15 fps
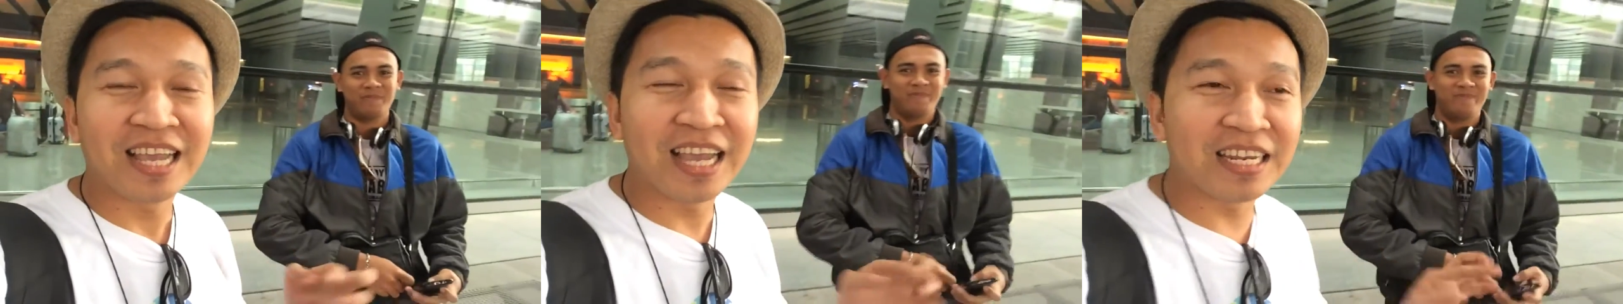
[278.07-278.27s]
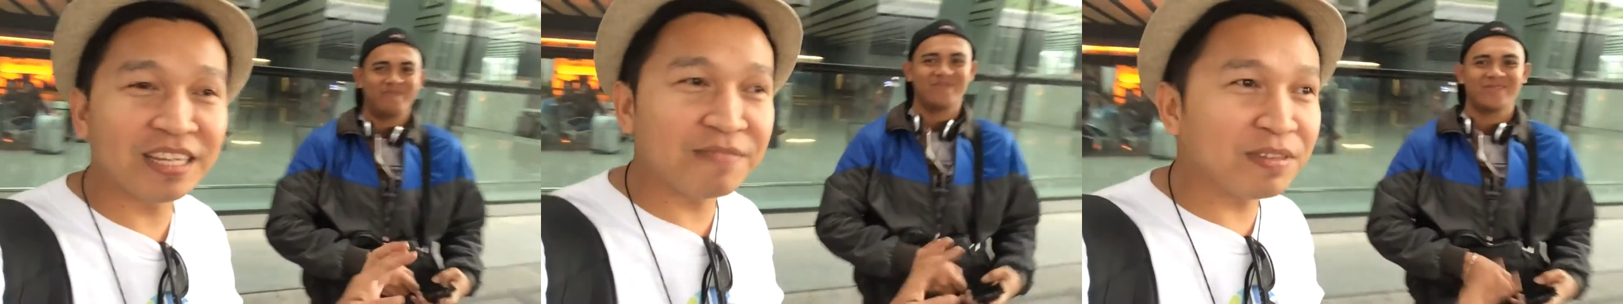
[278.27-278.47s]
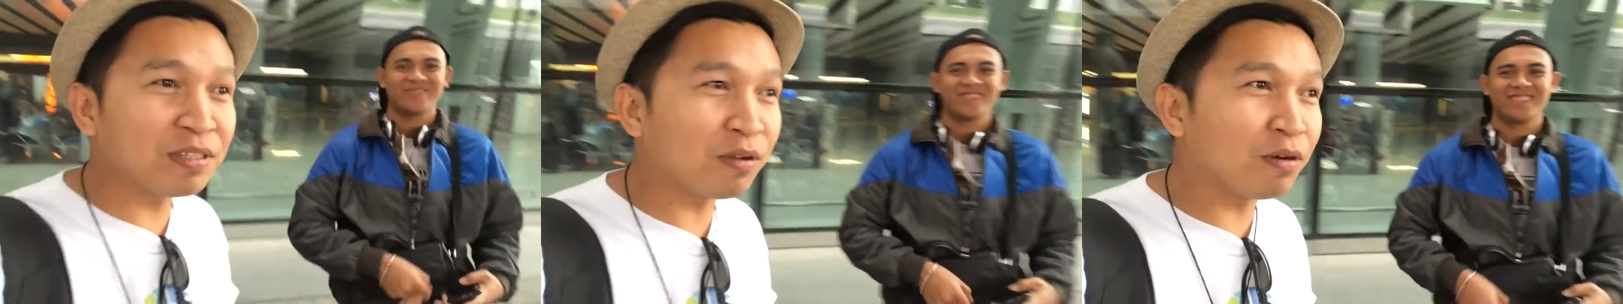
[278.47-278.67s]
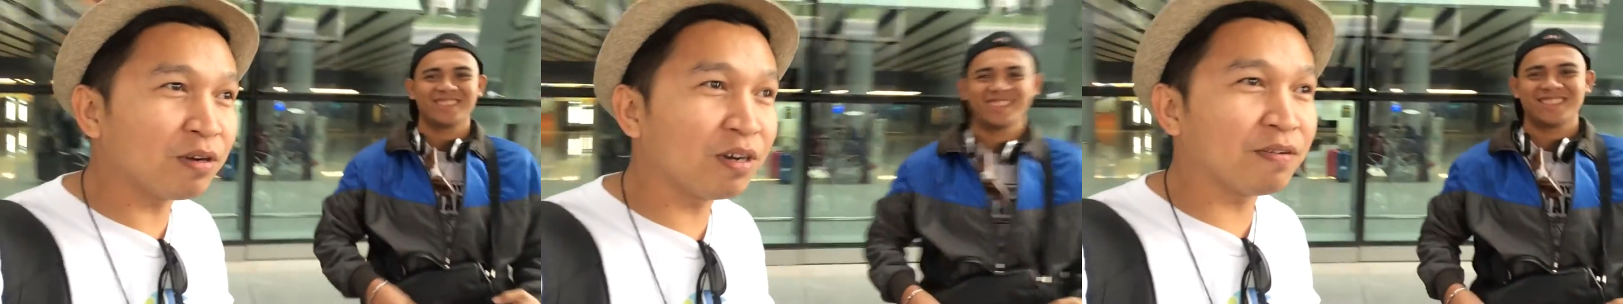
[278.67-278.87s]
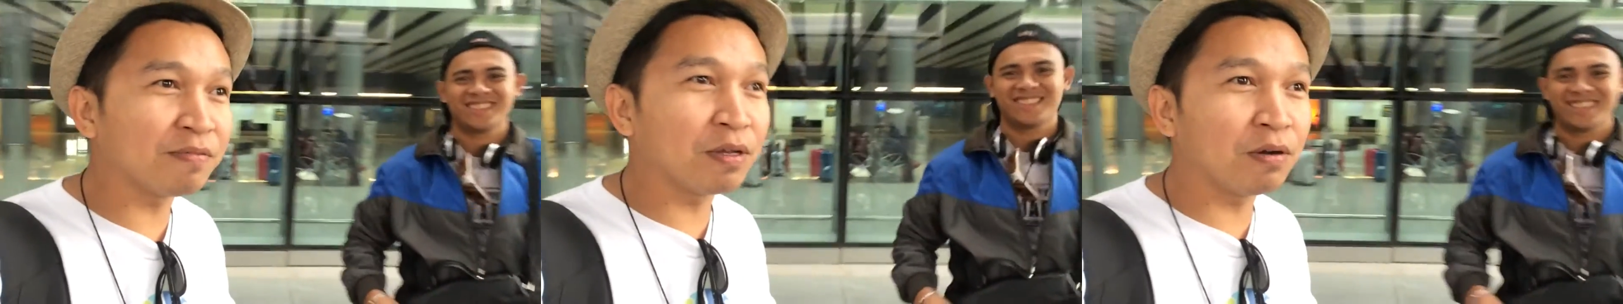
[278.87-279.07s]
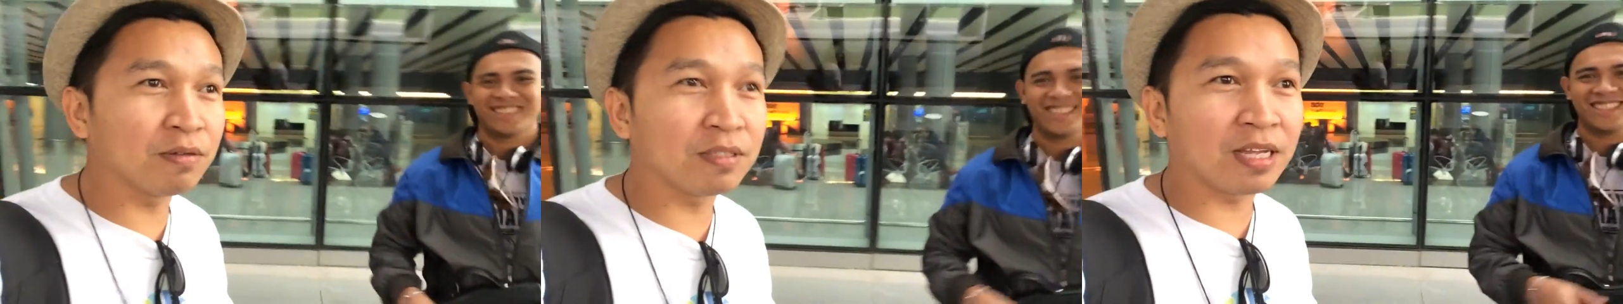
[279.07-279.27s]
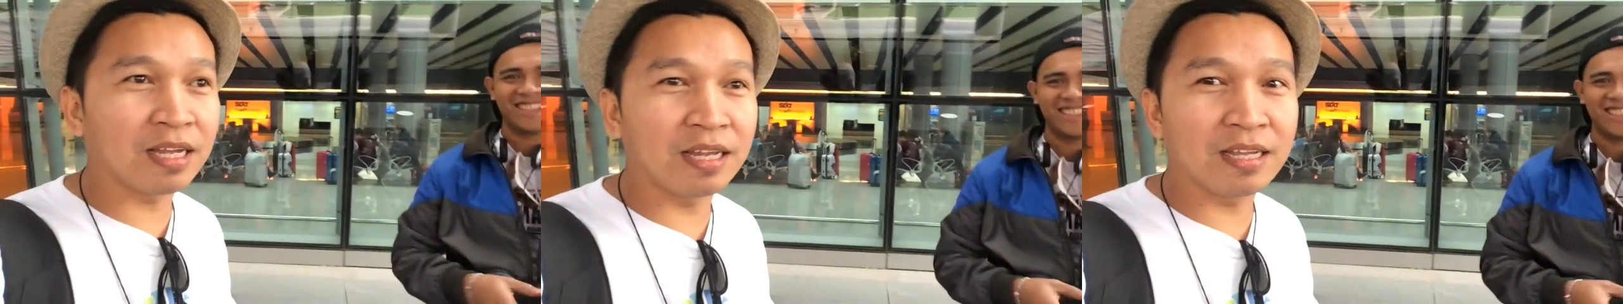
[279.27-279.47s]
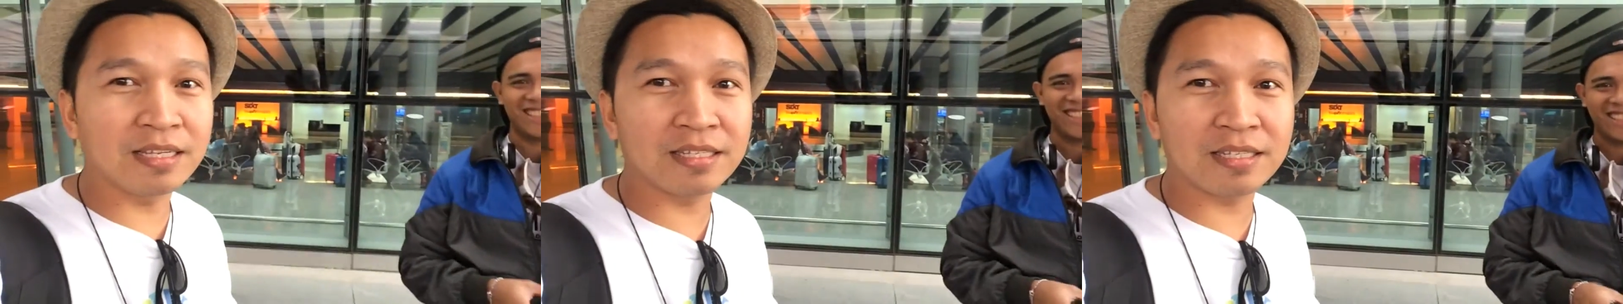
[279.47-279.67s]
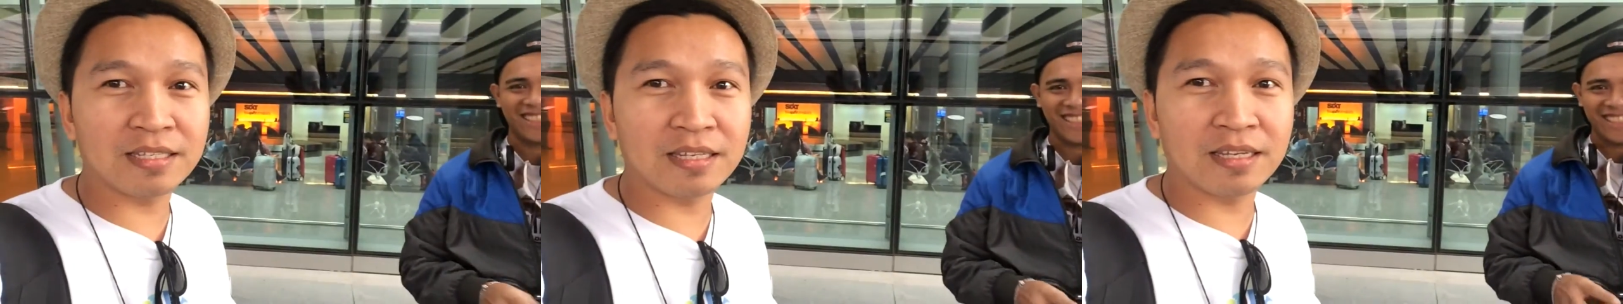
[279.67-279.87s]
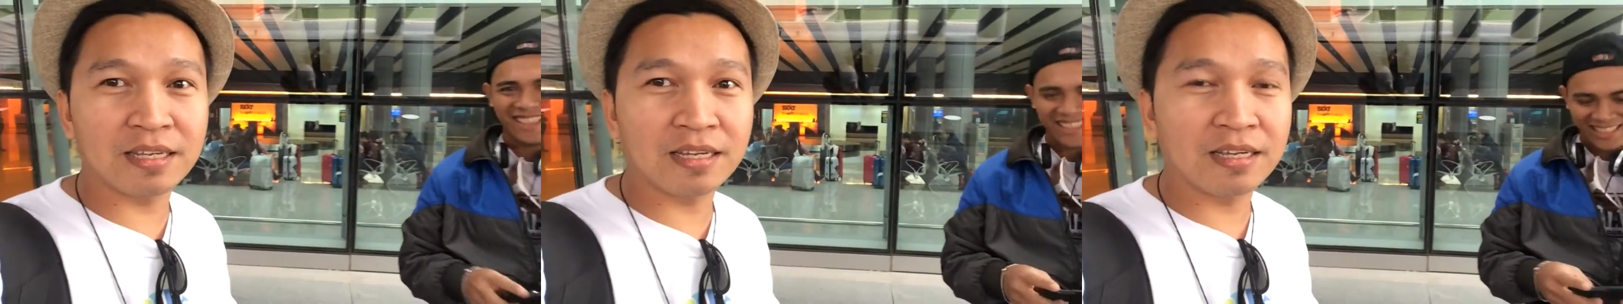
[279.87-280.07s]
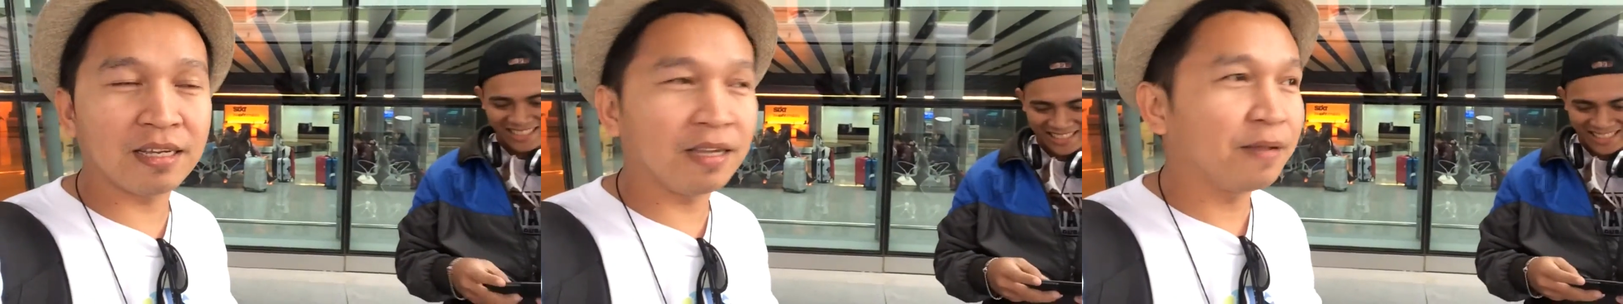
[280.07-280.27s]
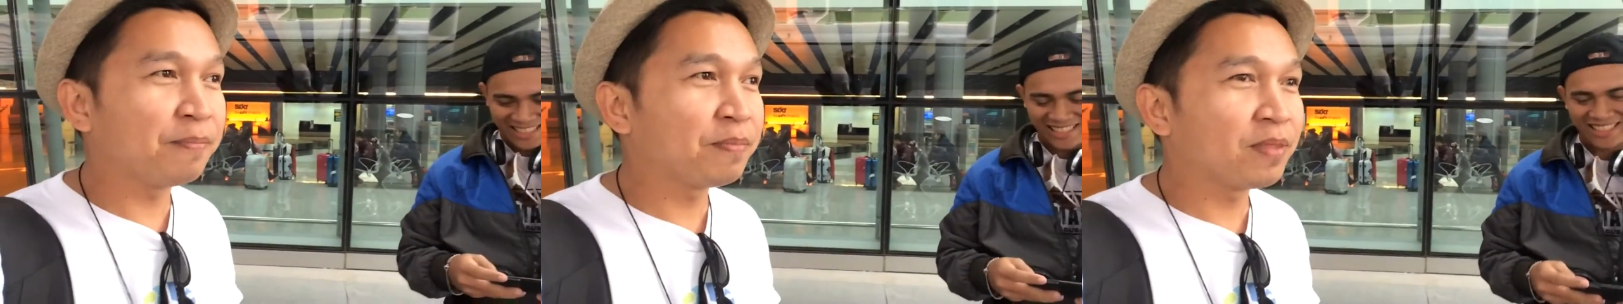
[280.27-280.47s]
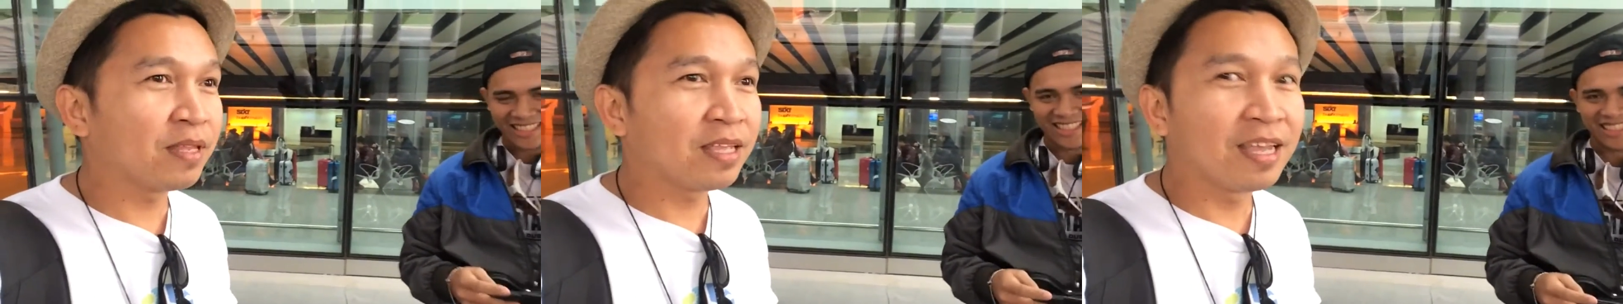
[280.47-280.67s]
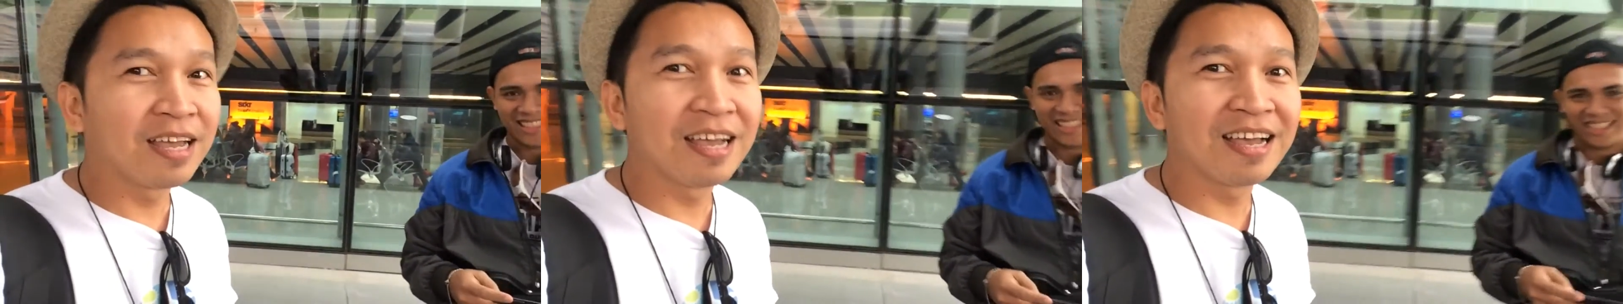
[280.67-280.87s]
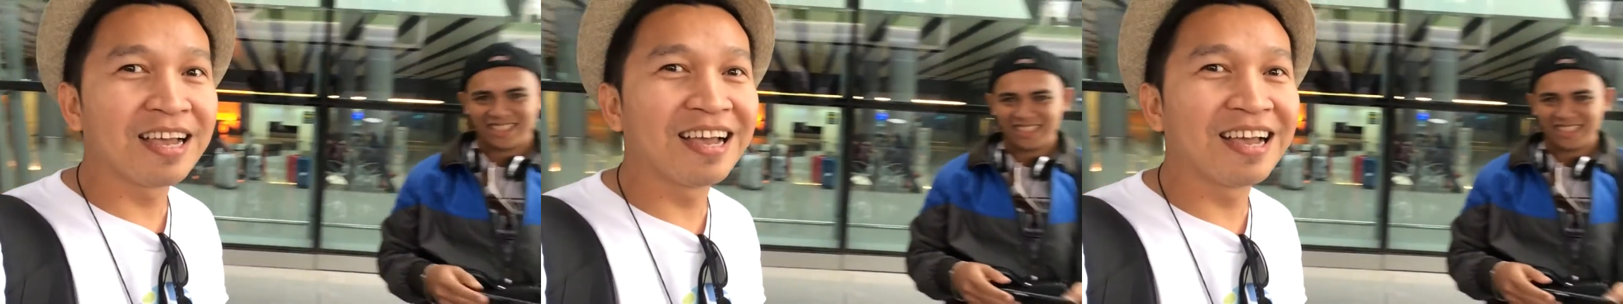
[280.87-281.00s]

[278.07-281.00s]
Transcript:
Speaker 1: And even the owner of the hotel is... Cigarette or gin.